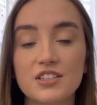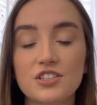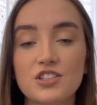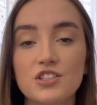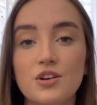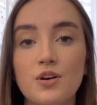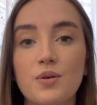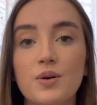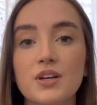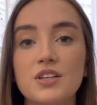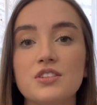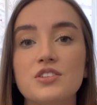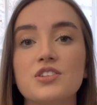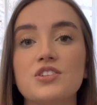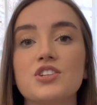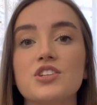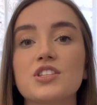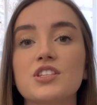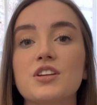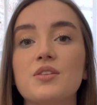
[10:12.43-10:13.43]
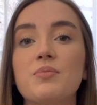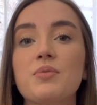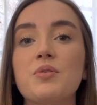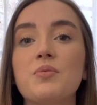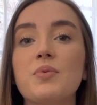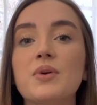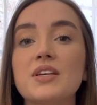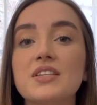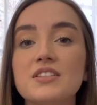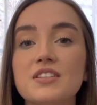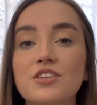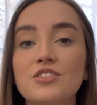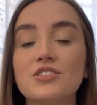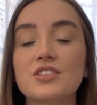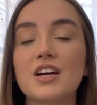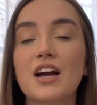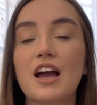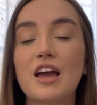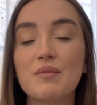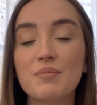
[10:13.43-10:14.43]
So it's just going to be wasting your
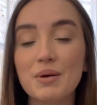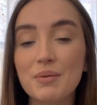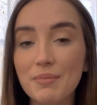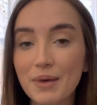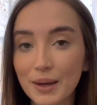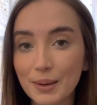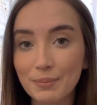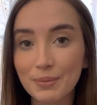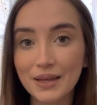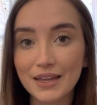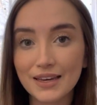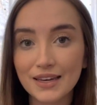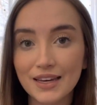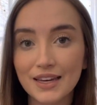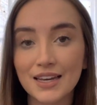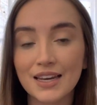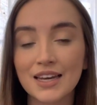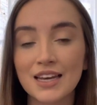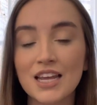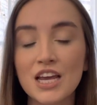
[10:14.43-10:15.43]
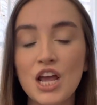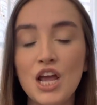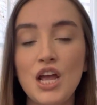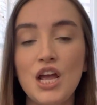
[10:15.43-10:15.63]
time, in my opinion,